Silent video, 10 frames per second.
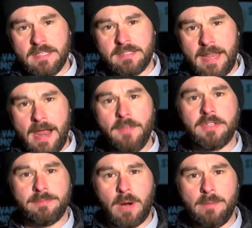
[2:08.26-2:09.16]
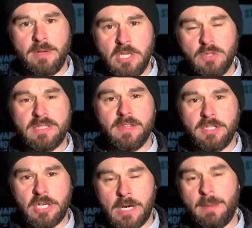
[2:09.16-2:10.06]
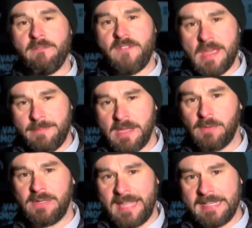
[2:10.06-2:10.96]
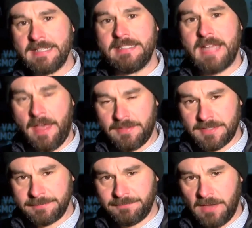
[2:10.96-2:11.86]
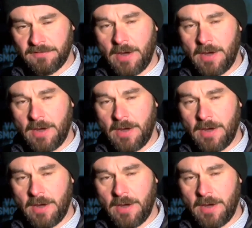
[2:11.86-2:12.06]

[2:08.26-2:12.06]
to the state health department using the term vaping related deaths.